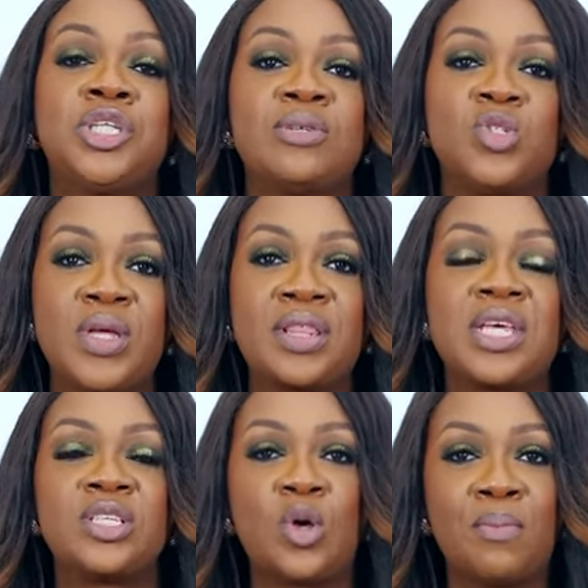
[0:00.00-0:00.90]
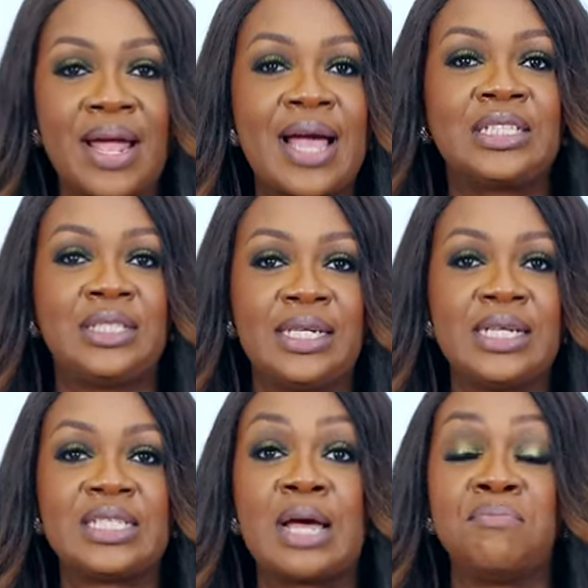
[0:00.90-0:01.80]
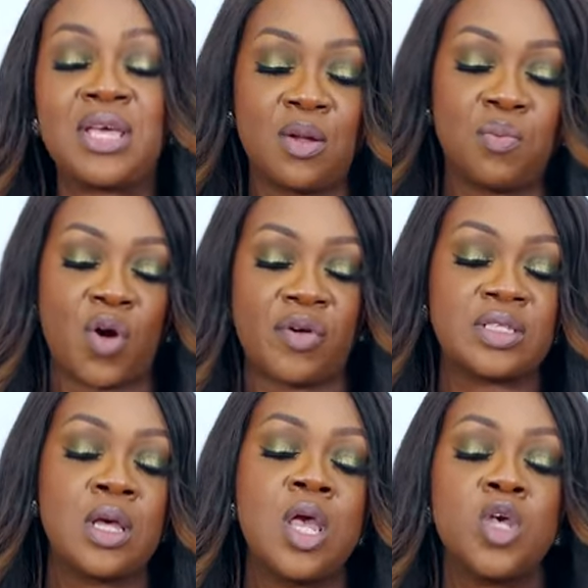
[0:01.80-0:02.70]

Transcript: sure I was doing things on my action list and making progress.